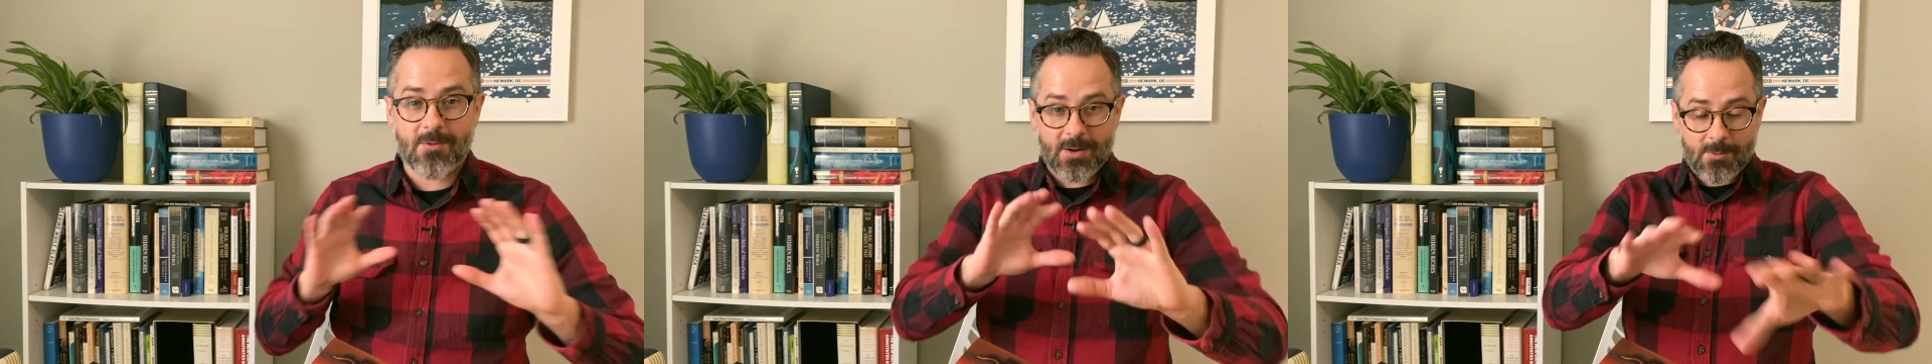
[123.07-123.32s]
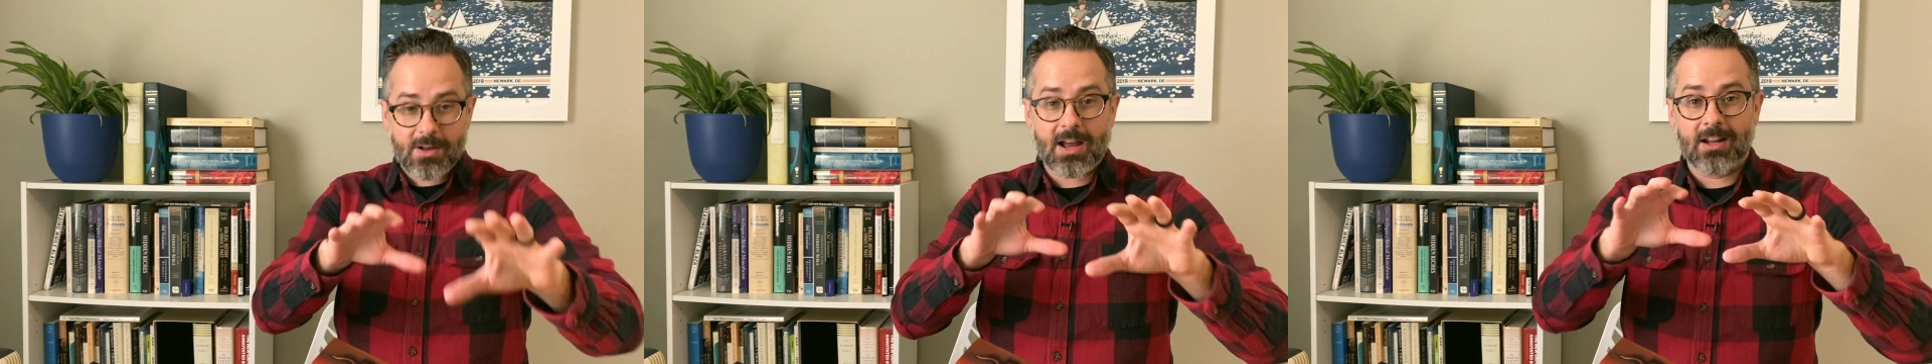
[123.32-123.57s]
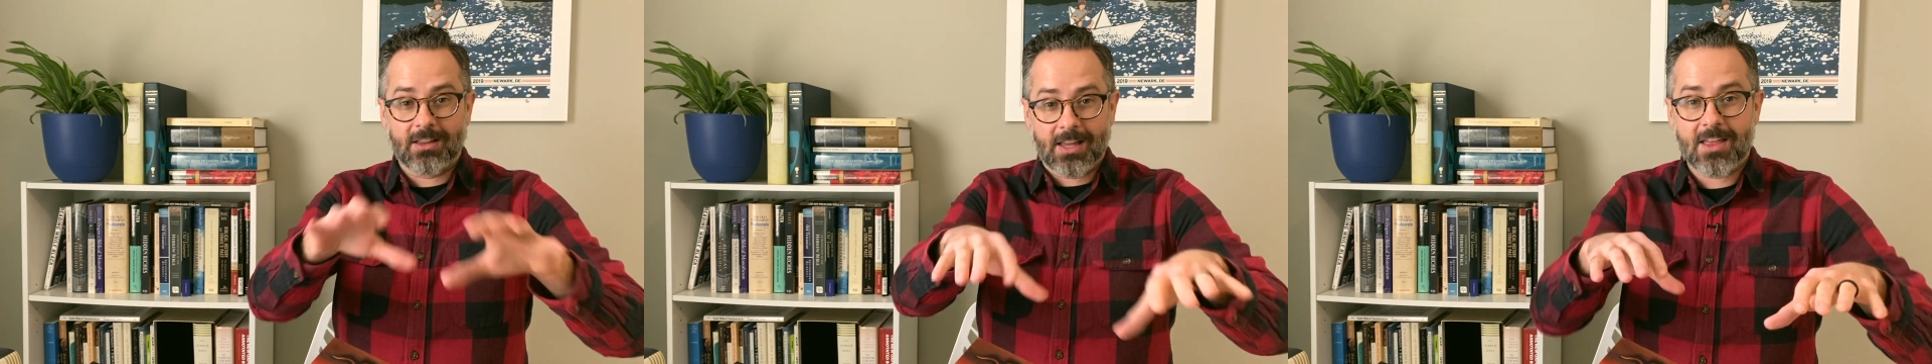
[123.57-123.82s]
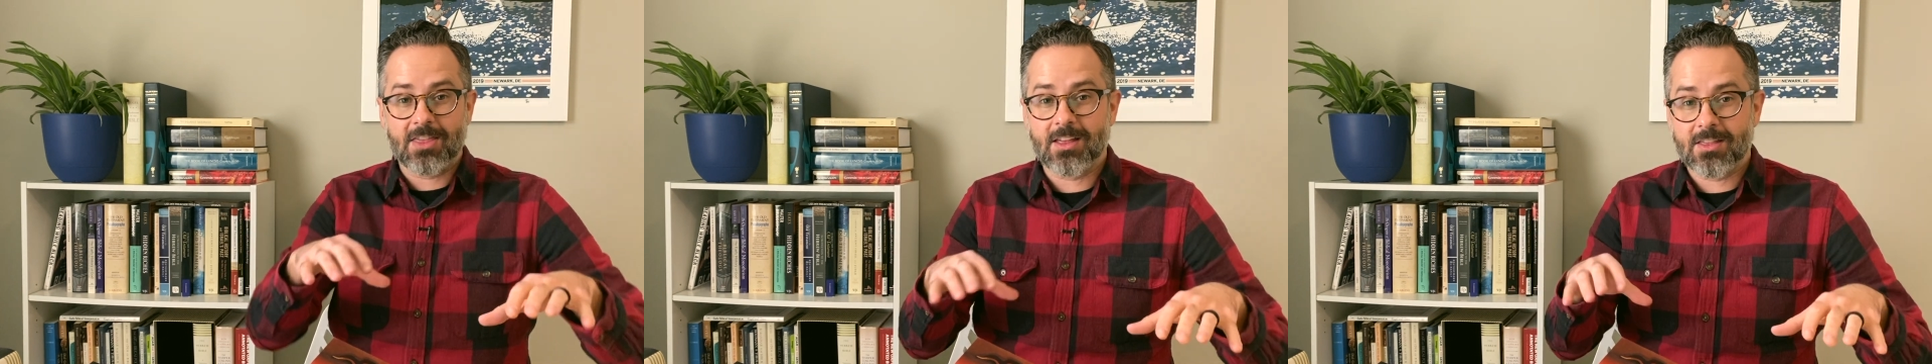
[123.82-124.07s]
We kind of
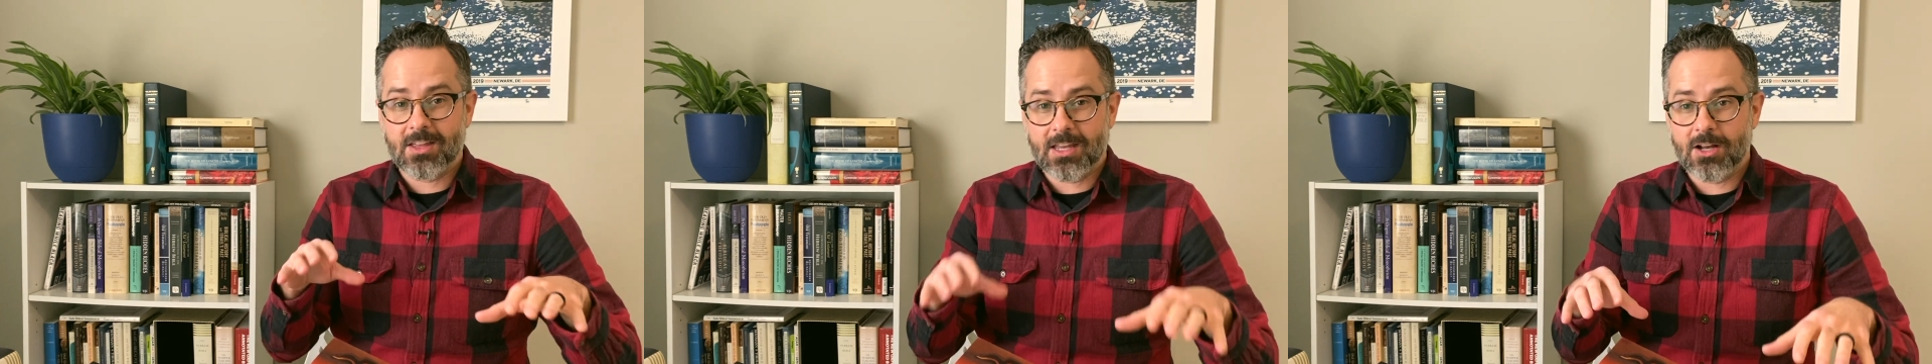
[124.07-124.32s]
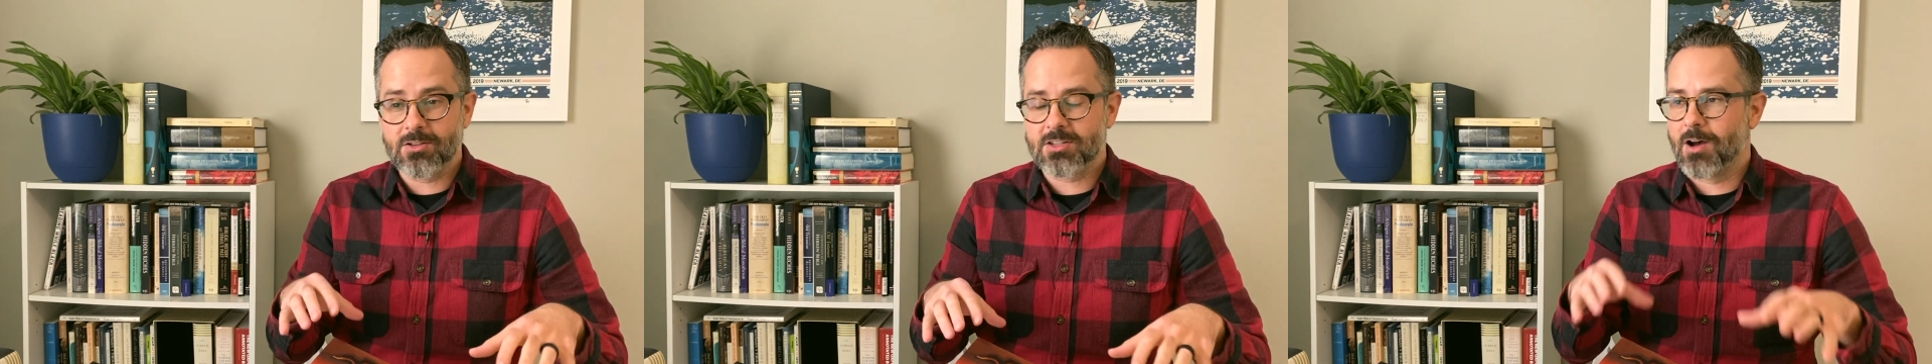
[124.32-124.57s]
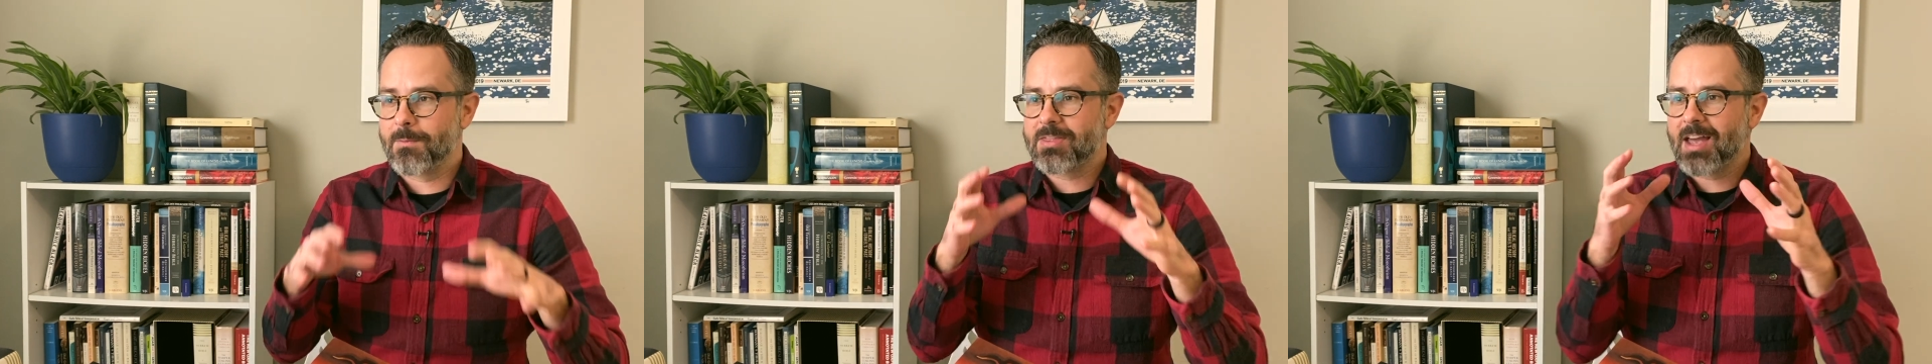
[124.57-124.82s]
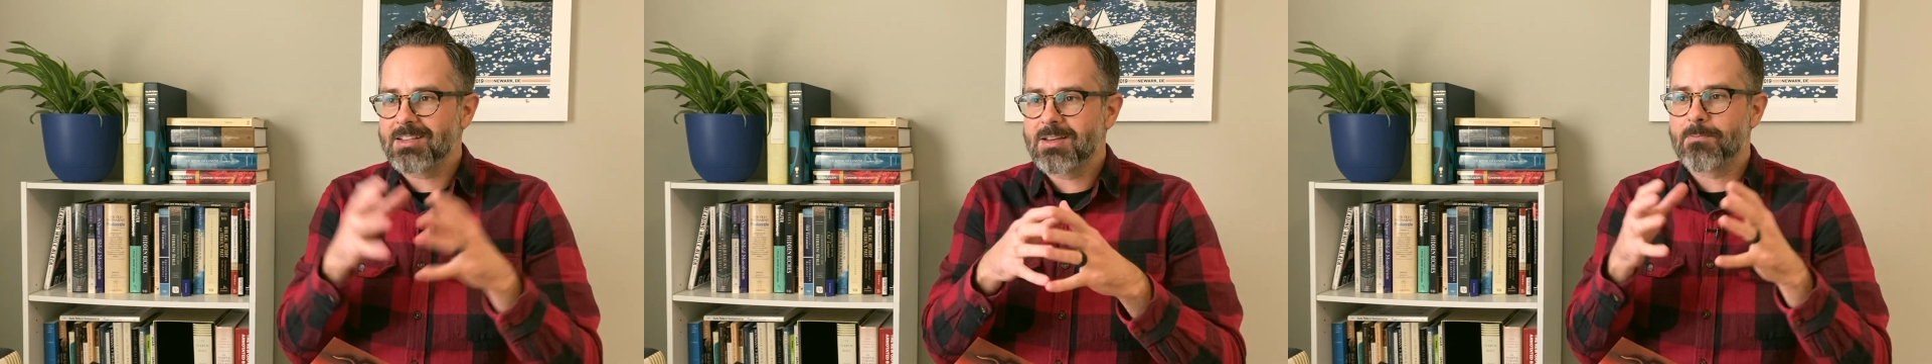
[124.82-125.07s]
lay the guilt on, but
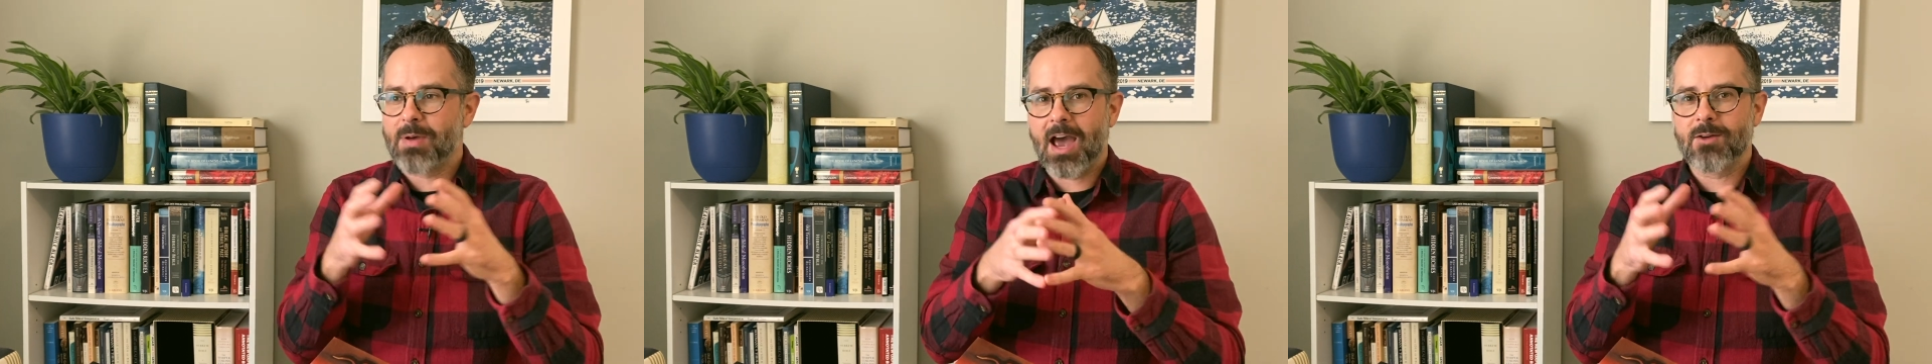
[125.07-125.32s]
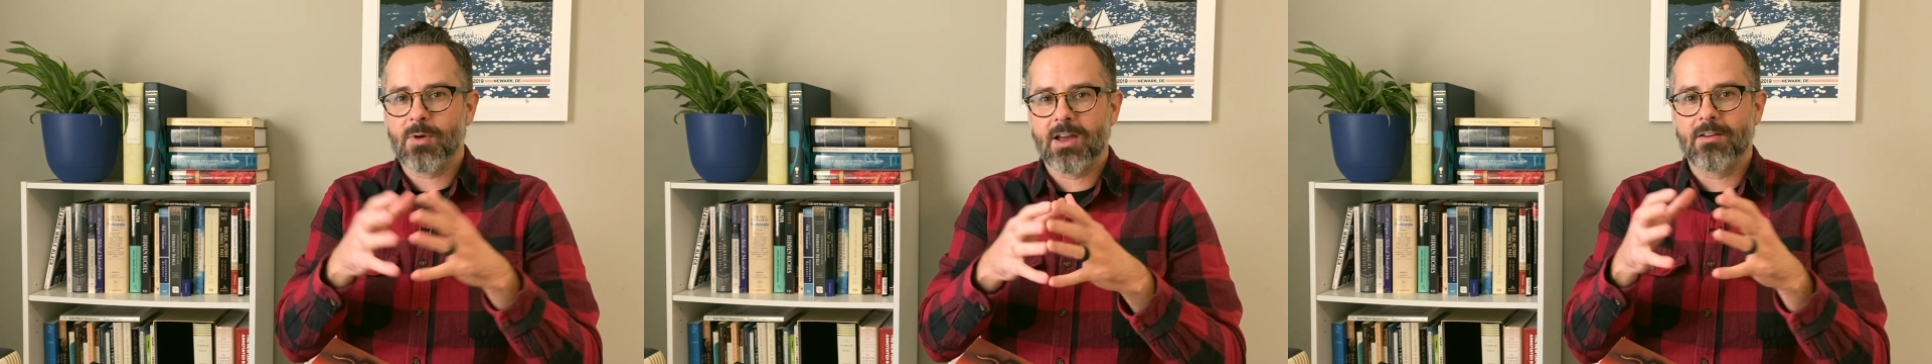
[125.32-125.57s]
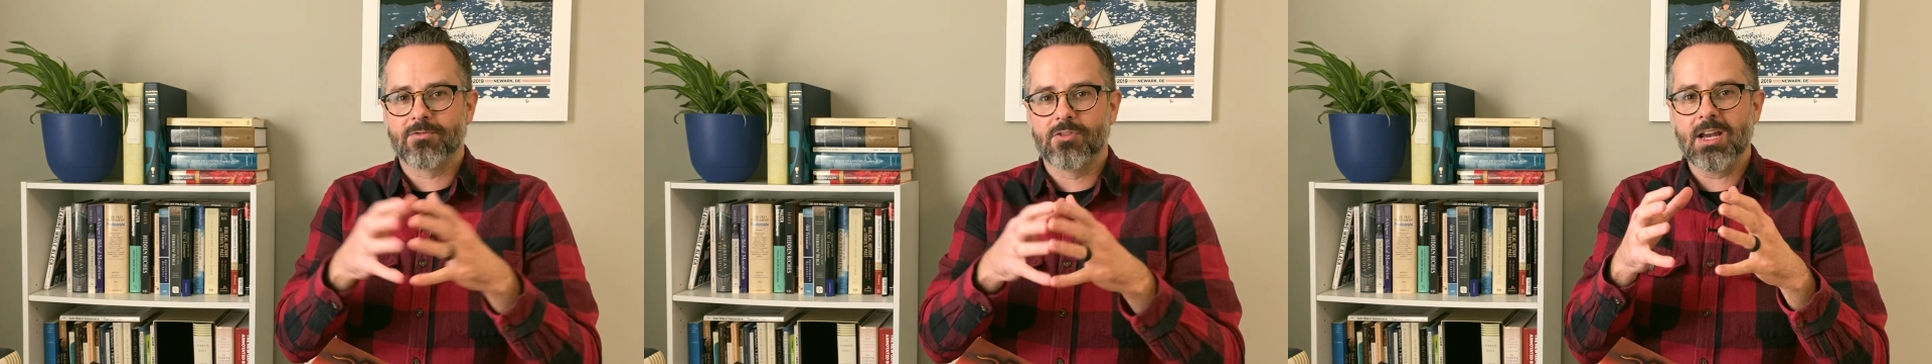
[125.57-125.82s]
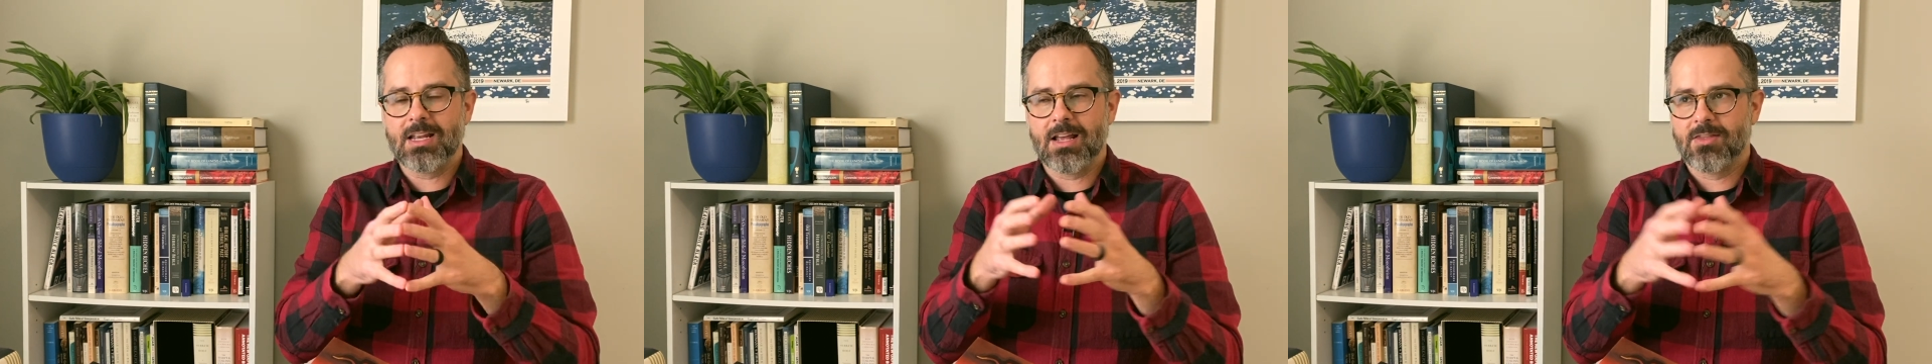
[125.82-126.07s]
that's a bad way of
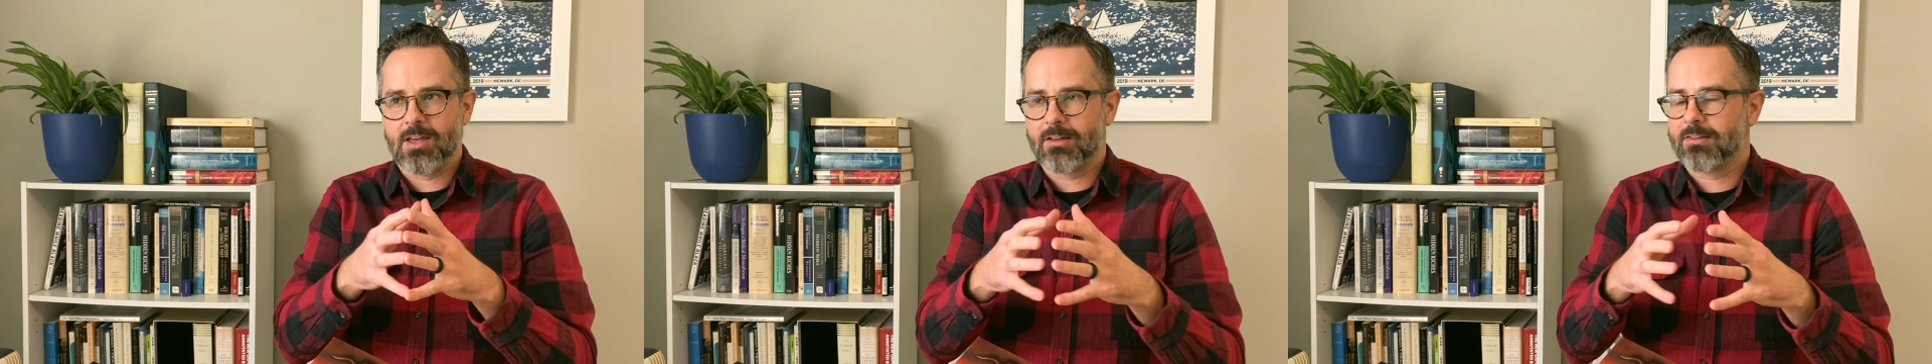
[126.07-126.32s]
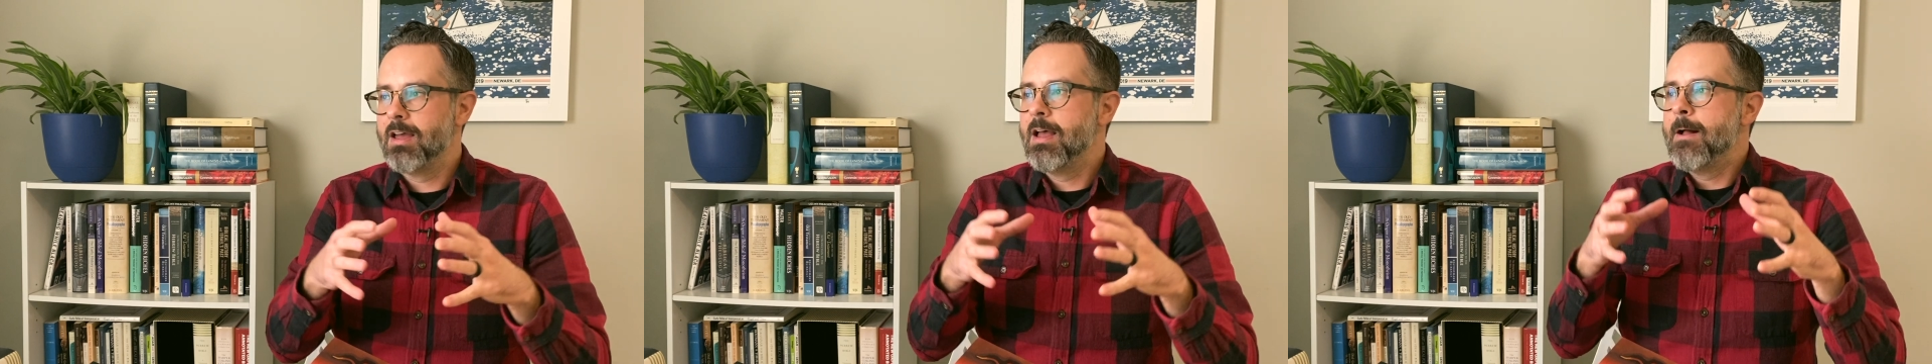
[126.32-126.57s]
reading this.